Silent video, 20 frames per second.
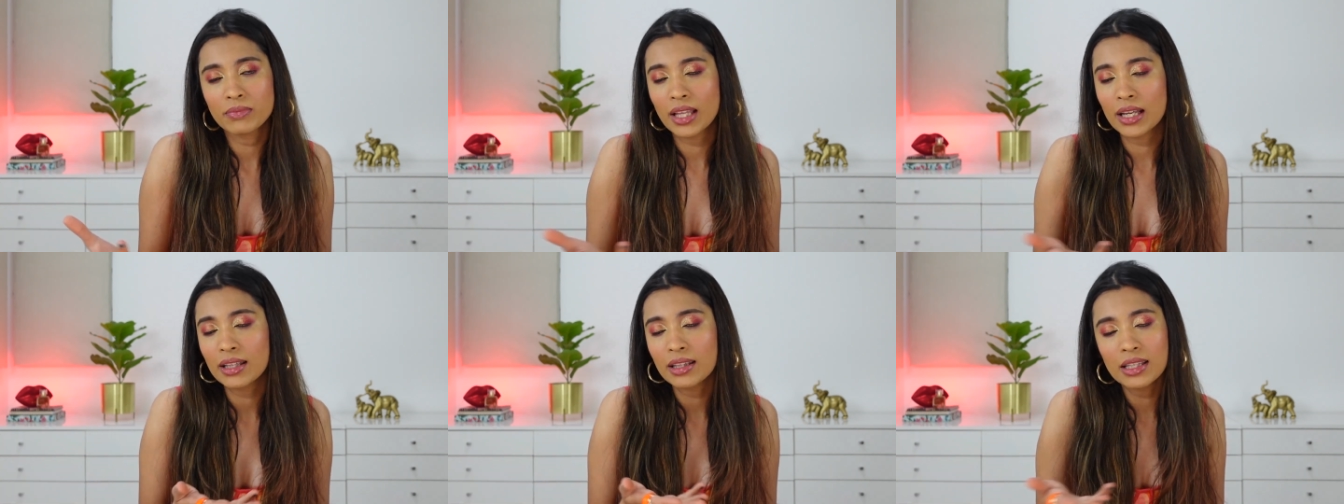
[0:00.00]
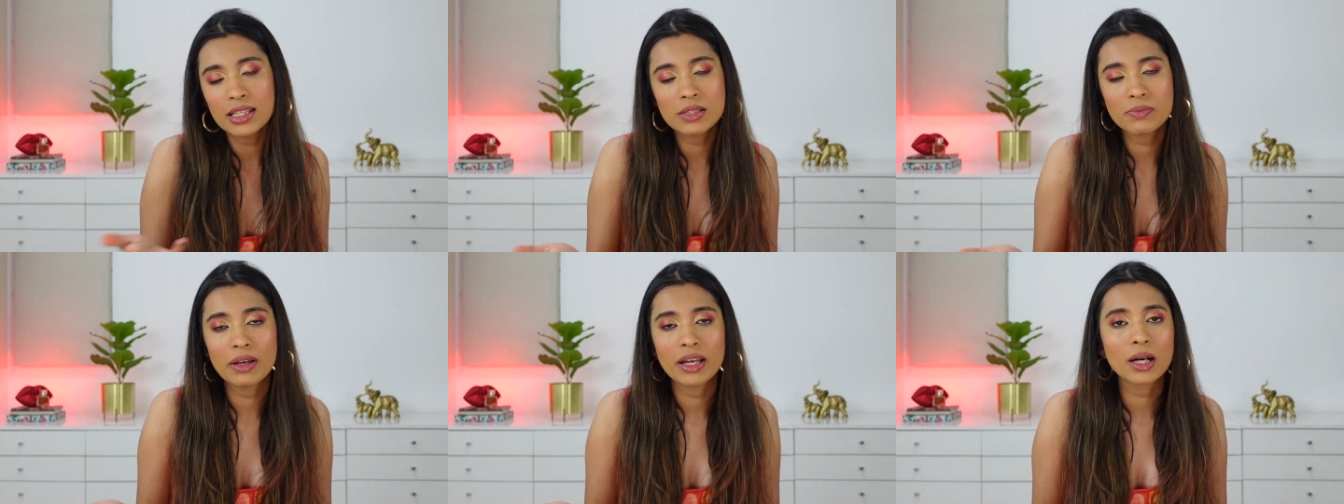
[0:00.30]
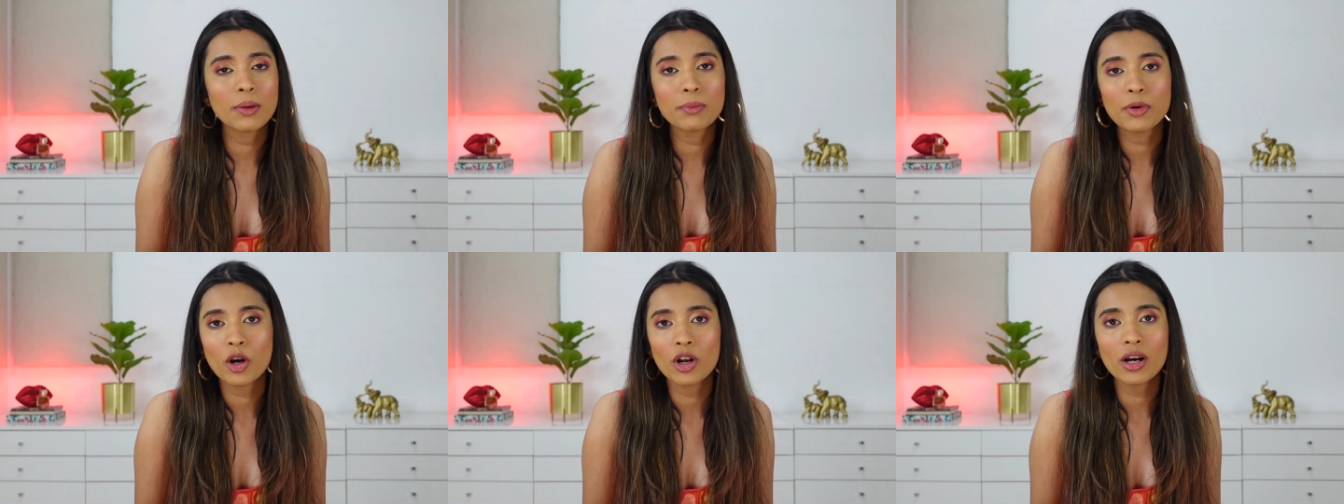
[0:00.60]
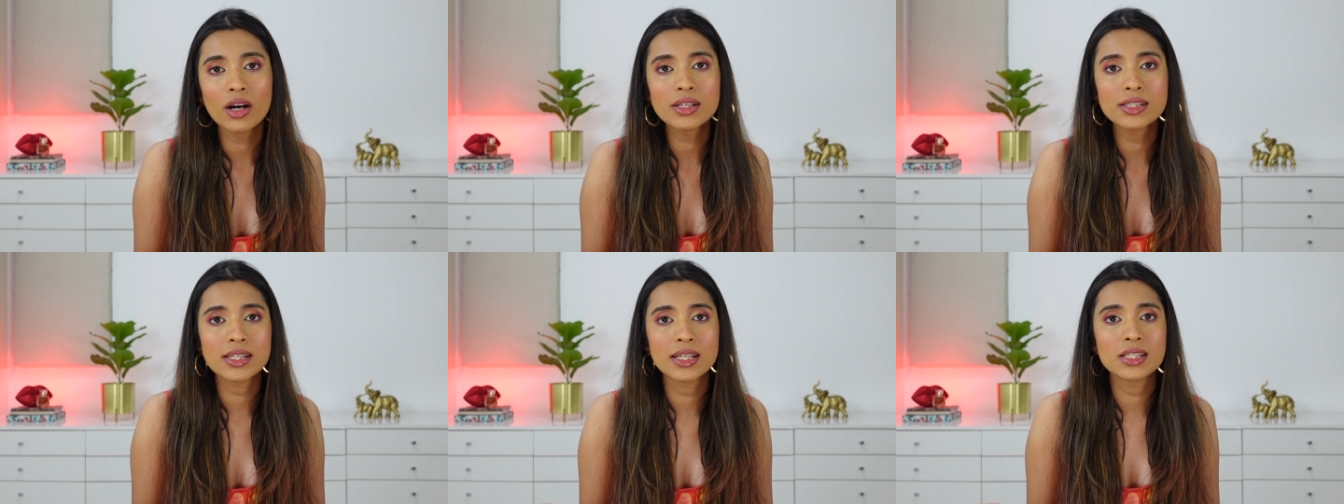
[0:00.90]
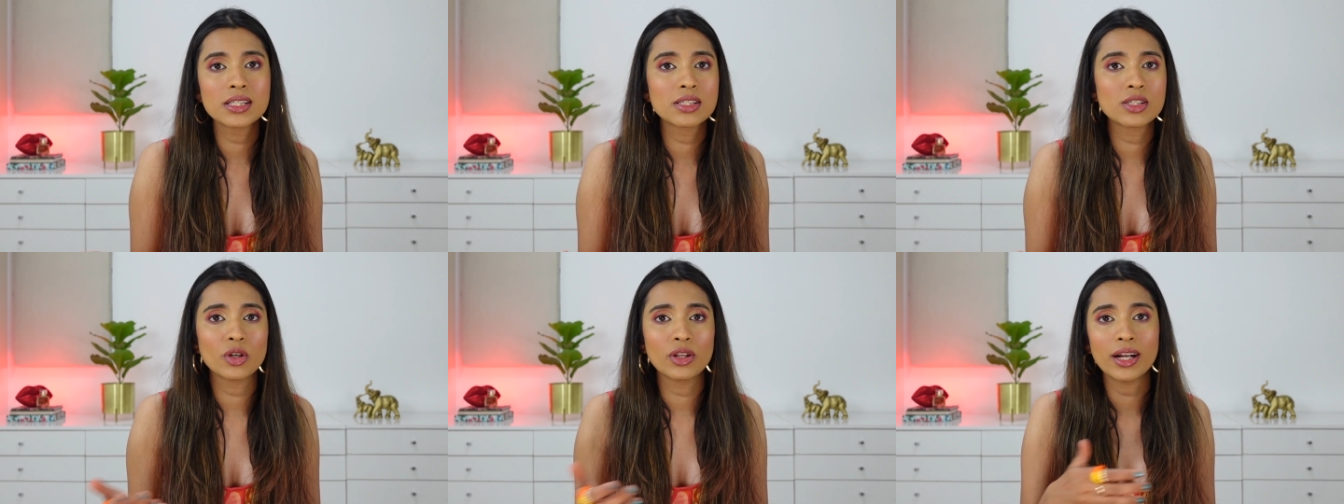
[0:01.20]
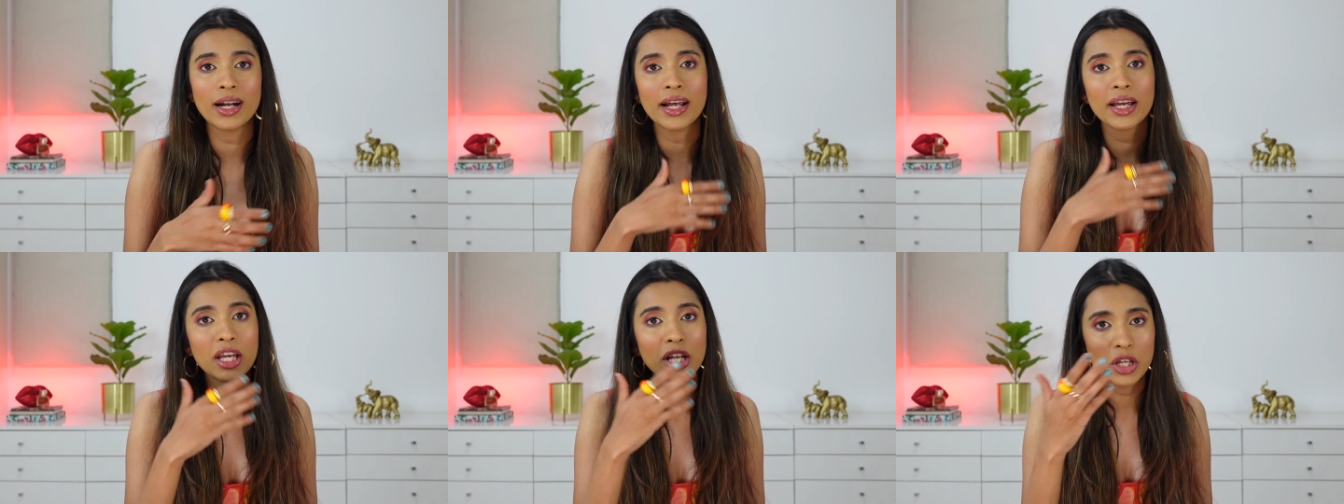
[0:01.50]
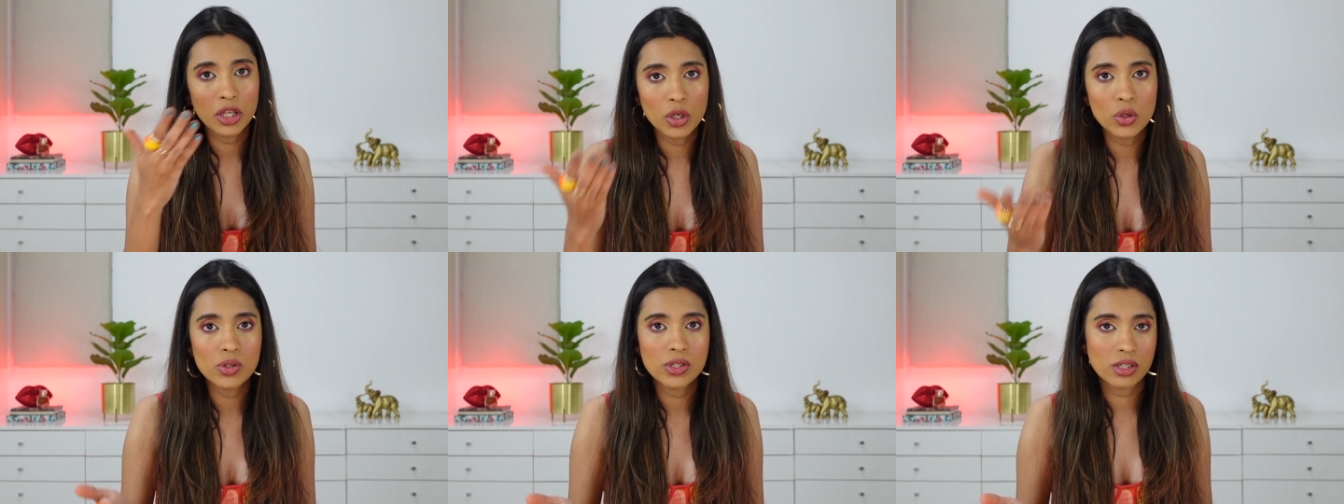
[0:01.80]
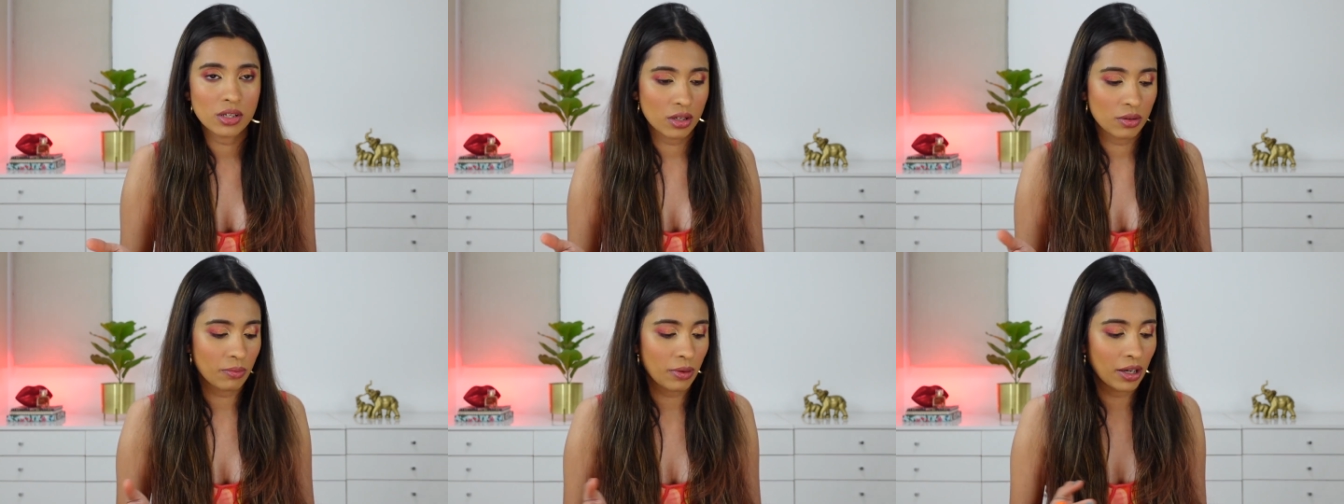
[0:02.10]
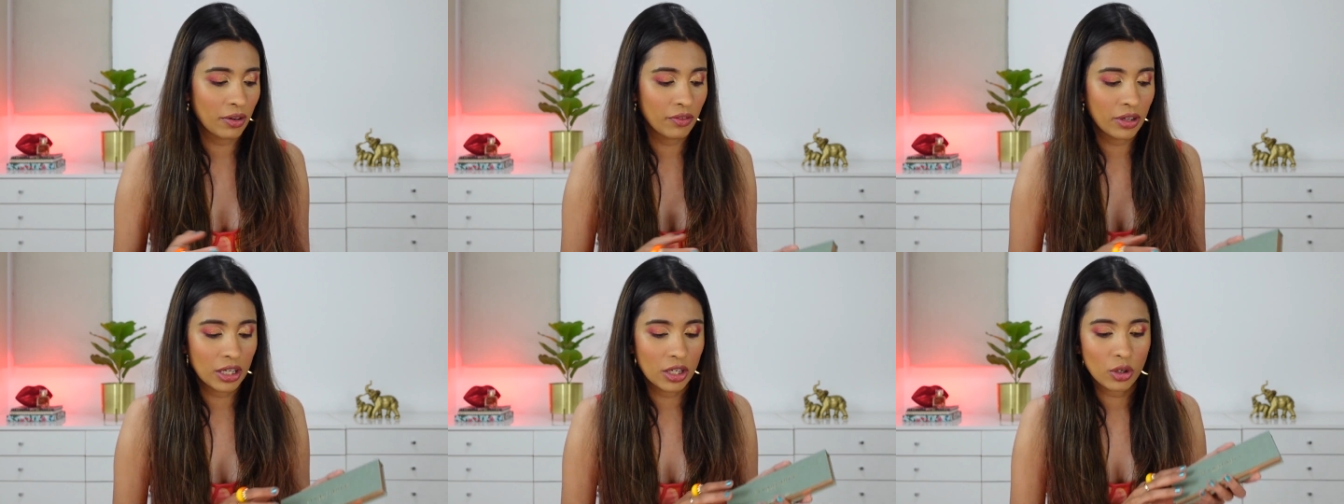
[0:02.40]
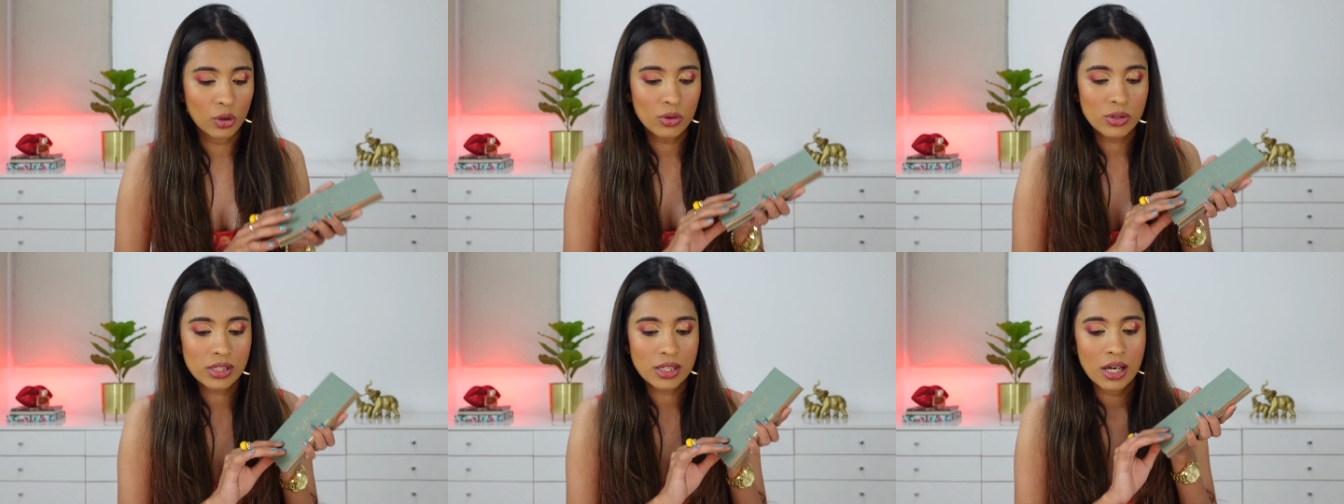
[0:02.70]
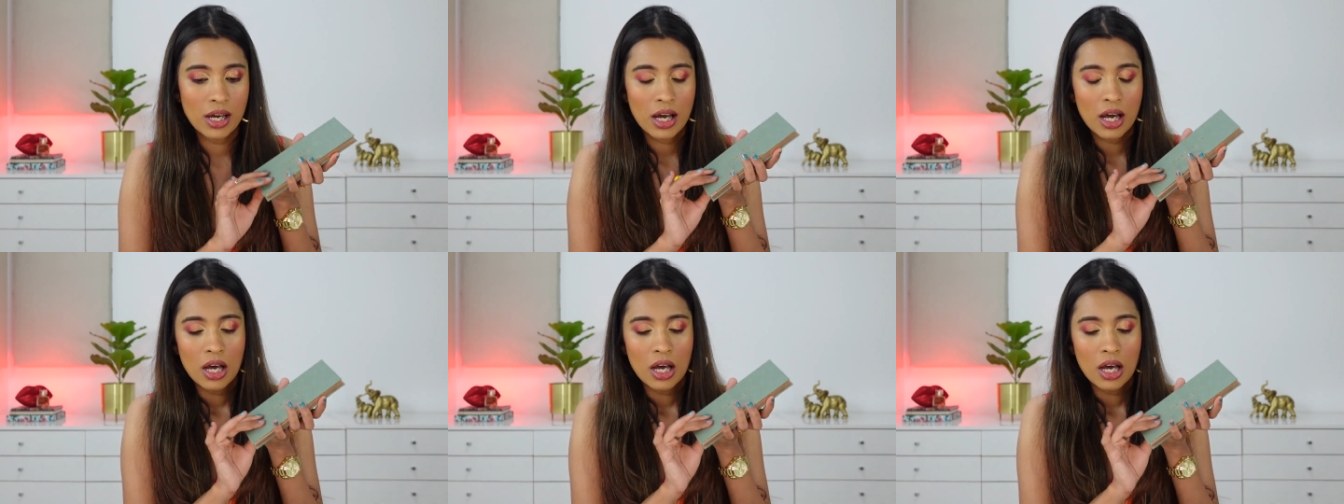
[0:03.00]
like these makeup products is so that I can use it in my videos.